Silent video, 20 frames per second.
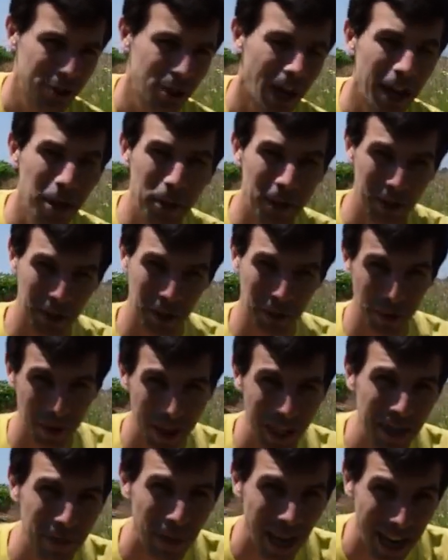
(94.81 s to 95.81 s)
try to
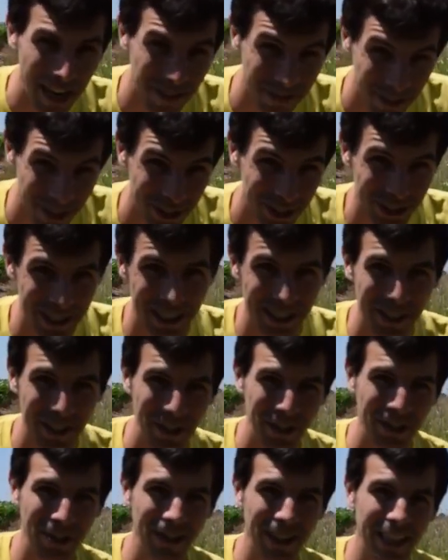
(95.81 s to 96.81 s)
explain biodiversity to
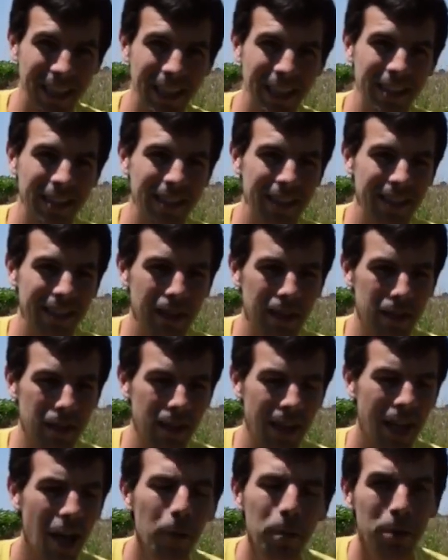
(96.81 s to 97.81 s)
you
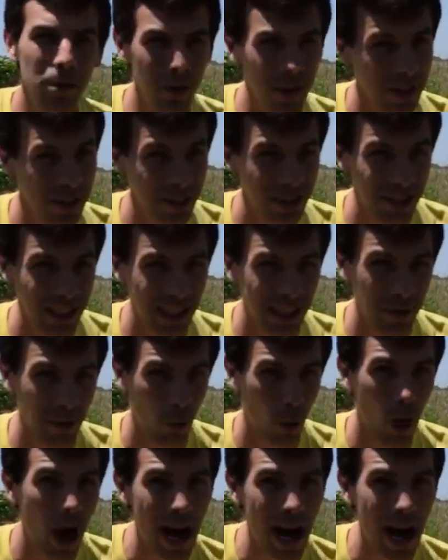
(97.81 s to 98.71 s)
and help you understand